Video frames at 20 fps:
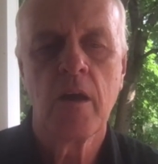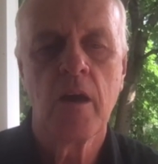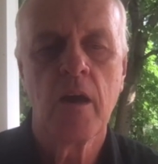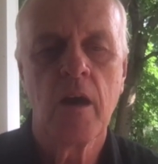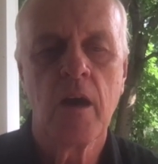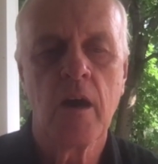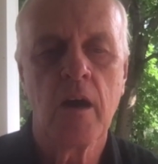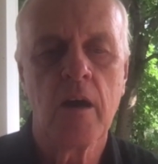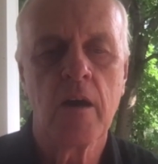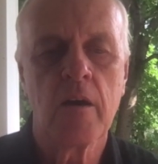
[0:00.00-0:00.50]

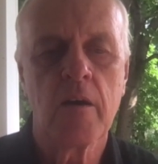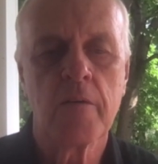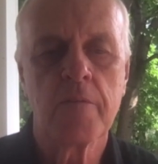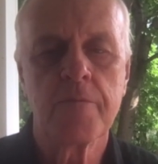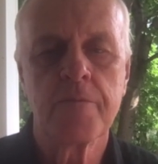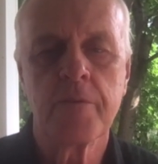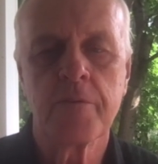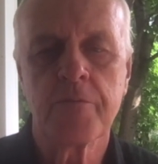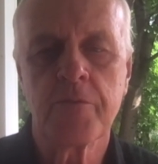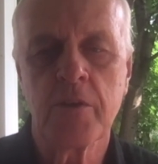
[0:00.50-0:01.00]
uh,
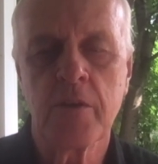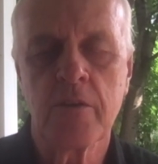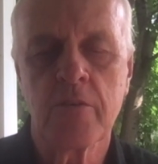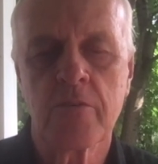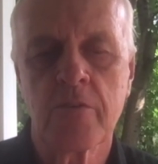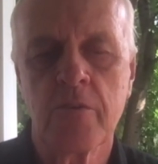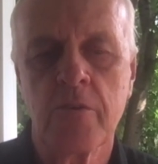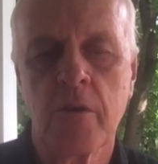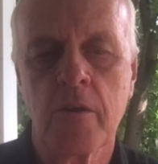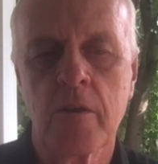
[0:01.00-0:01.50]
50.
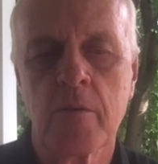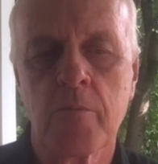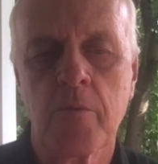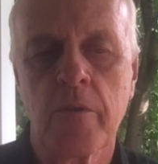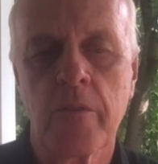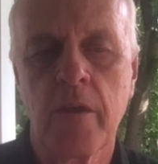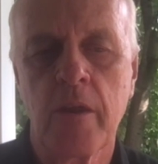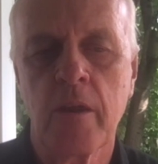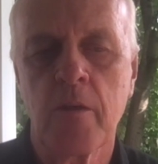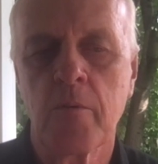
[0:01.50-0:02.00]
So you end up
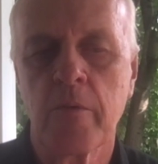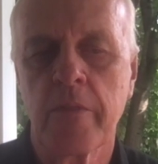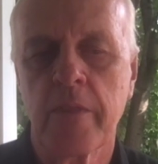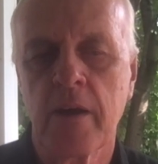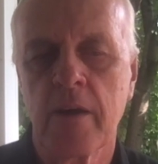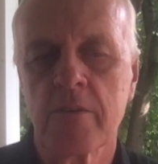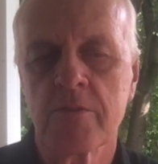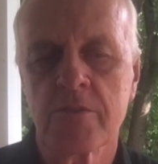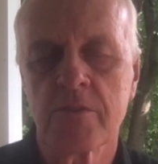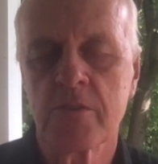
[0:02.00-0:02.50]
with
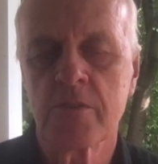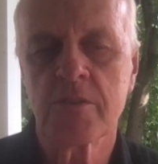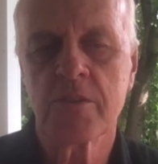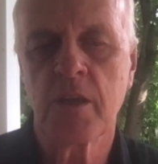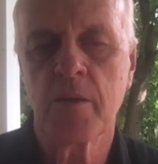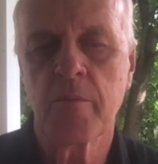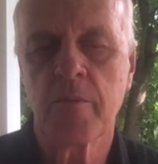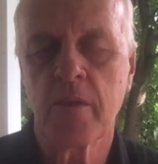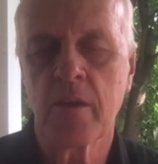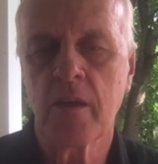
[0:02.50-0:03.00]
81,000, the
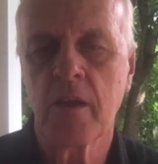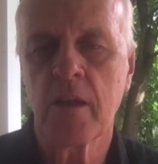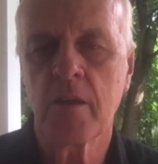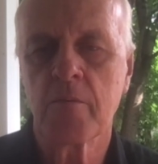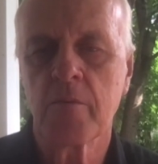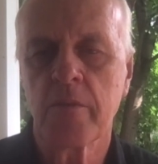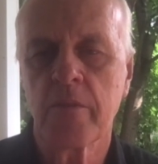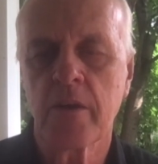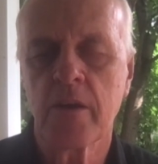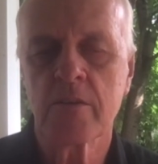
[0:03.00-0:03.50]
same thing,
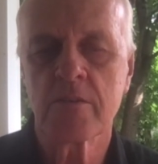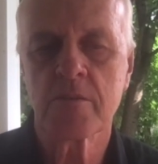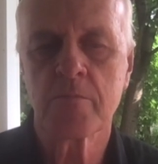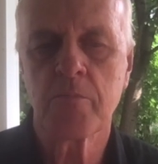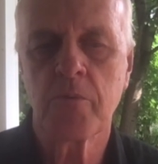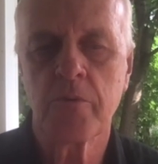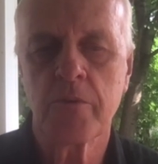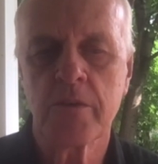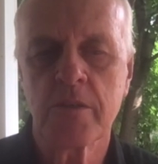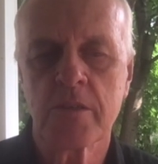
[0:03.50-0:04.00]
81,000
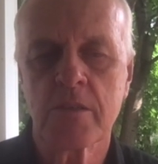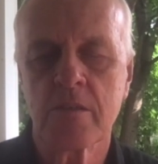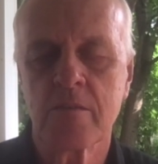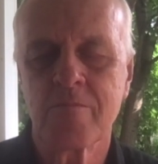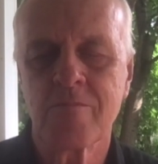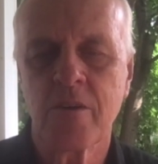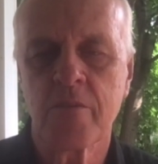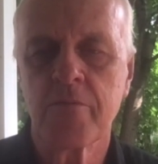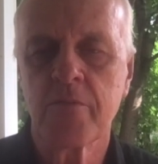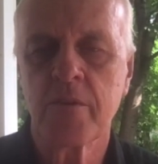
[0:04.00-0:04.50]
points,
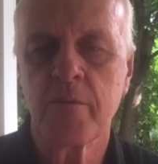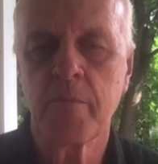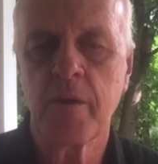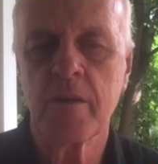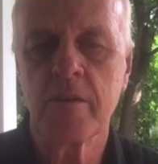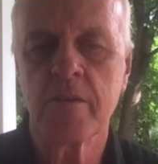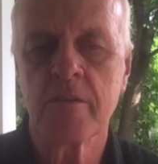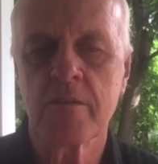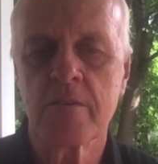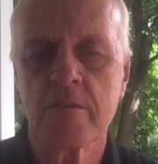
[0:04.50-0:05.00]
and roughly
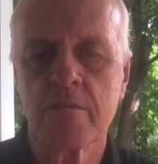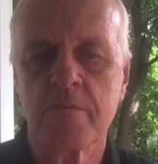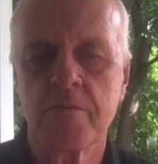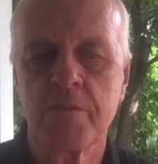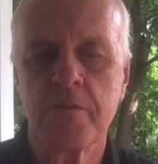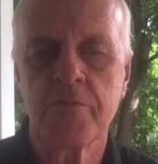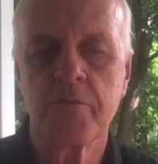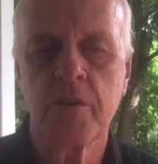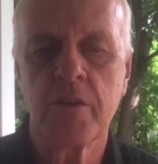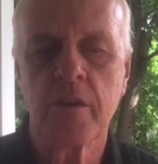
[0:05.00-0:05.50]
maintenance of
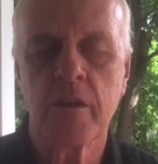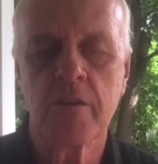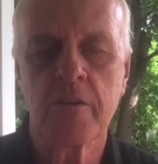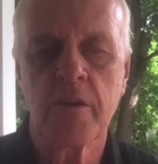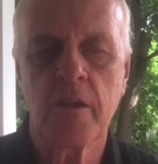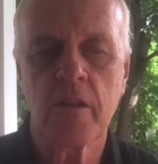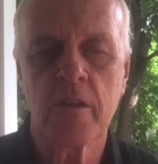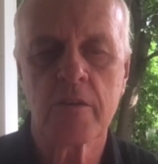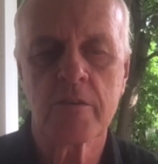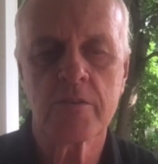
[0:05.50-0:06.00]

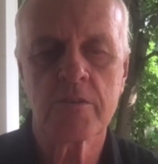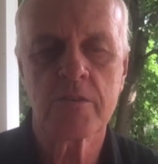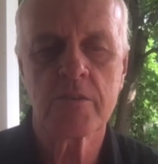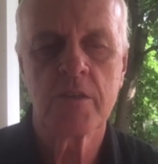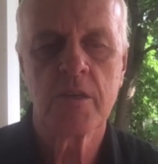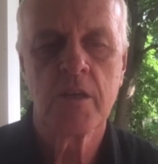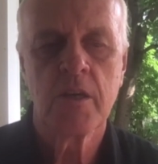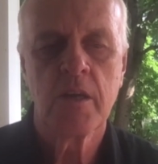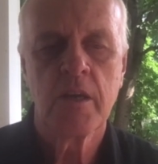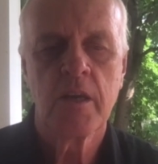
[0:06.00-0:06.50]
$1,500.
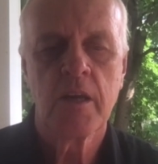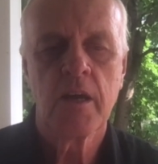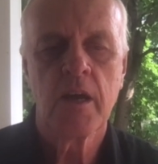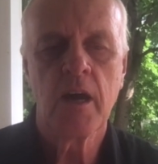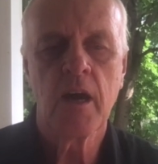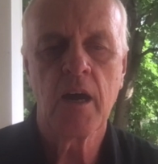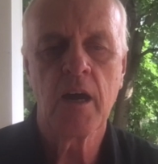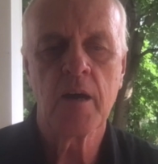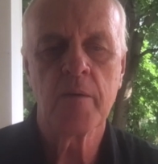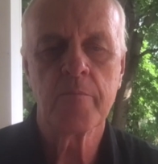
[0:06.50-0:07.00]

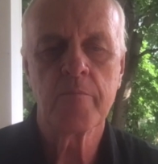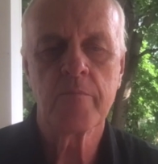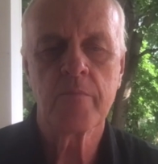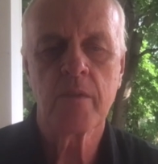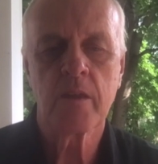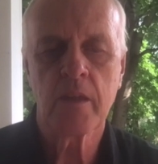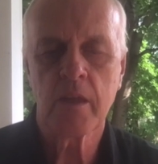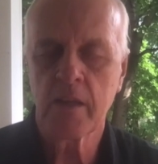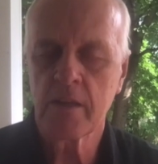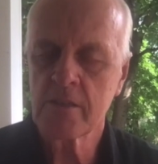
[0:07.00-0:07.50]
Um,
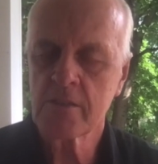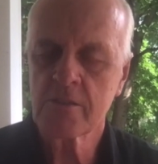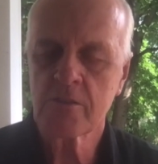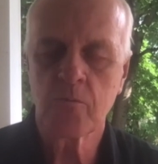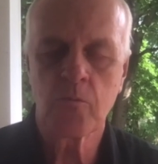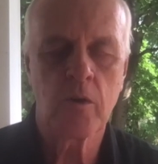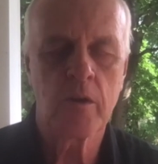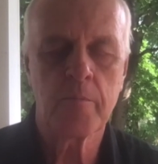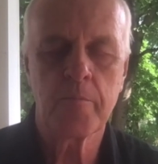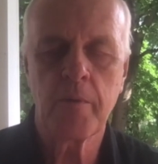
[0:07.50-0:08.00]
again, it's the
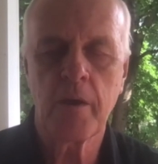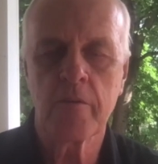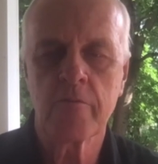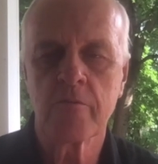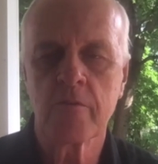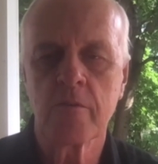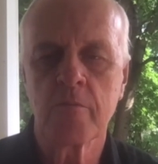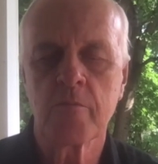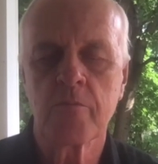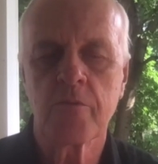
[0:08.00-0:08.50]
one
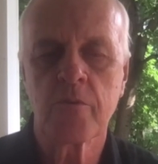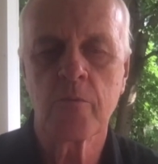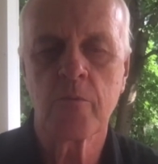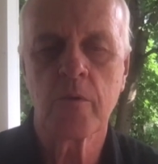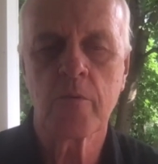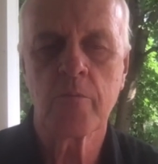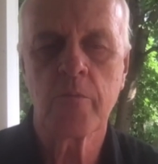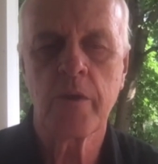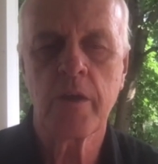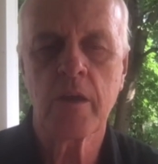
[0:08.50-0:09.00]
bedroom for
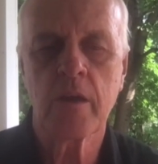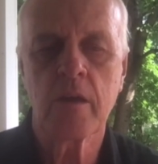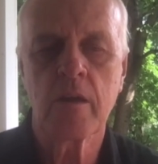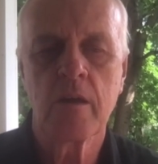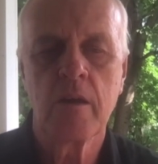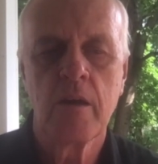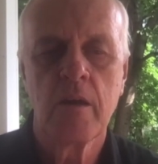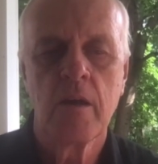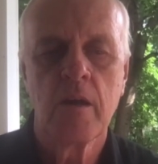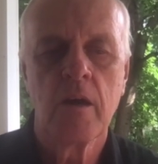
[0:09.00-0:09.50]
one week.
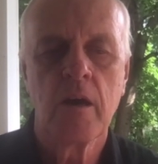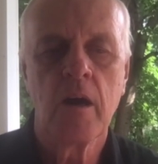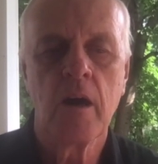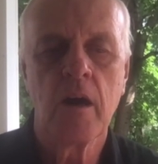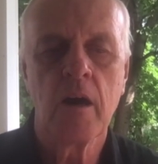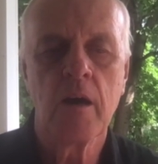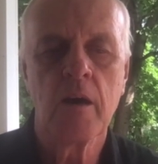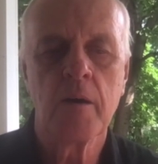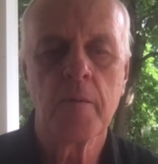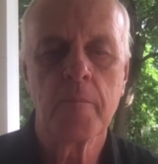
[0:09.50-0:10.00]

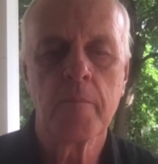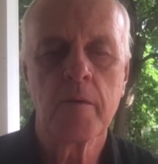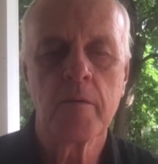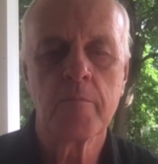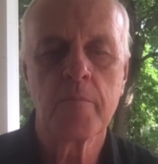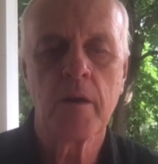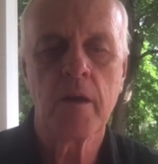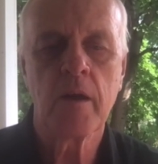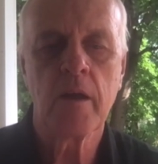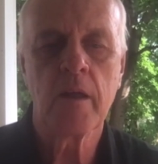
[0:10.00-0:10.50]
Um, and,
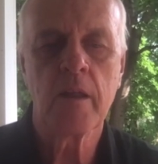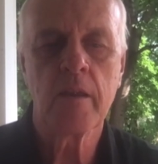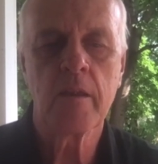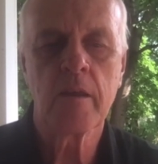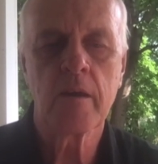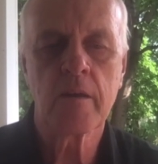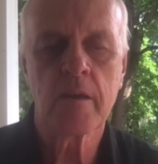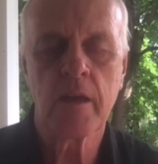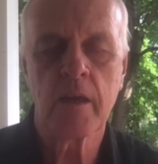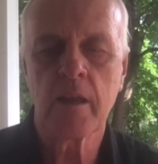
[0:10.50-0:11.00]
and,
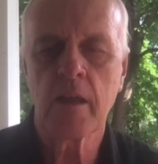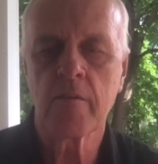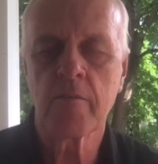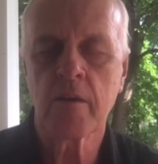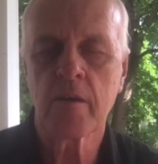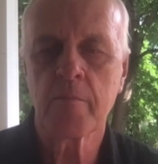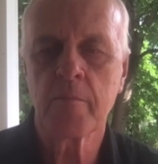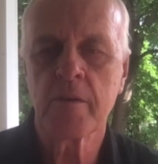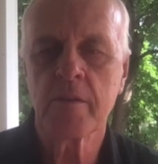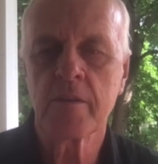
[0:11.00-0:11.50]
again, I
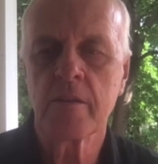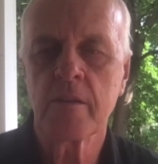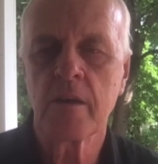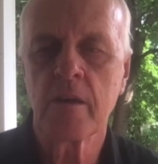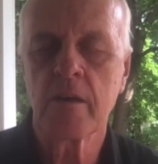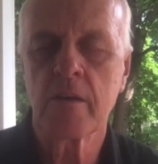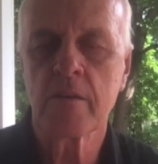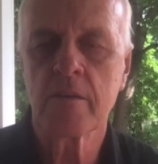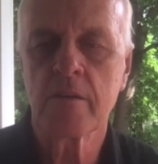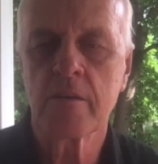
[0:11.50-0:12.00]
recommend
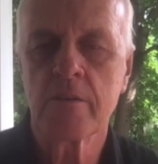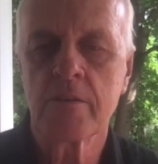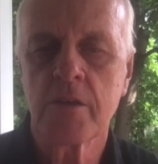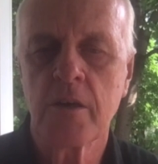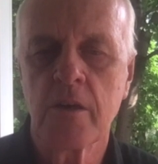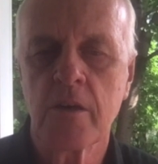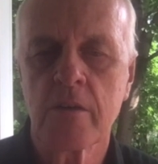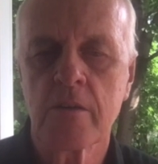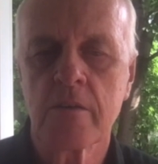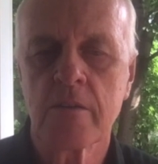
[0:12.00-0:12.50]
the
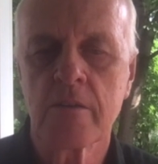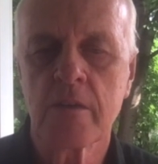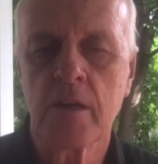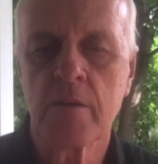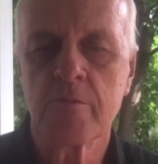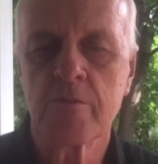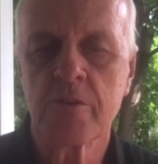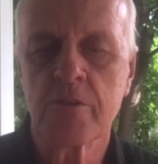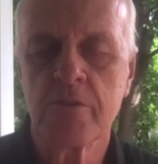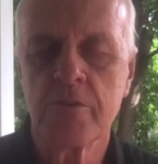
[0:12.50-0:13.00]
Tug
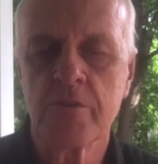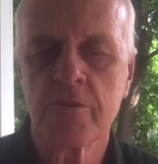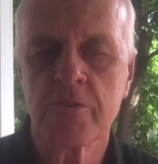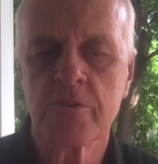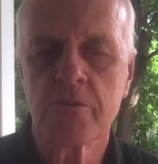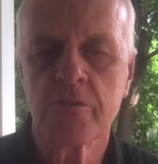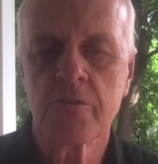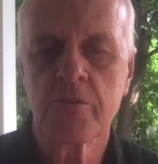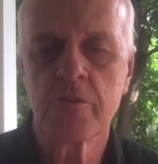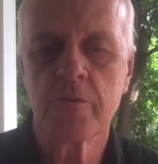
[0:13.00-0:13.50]
Timeshare
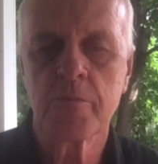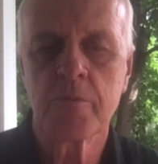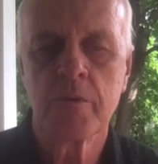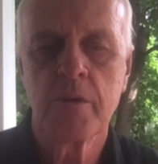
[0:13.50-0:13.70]
Users Group,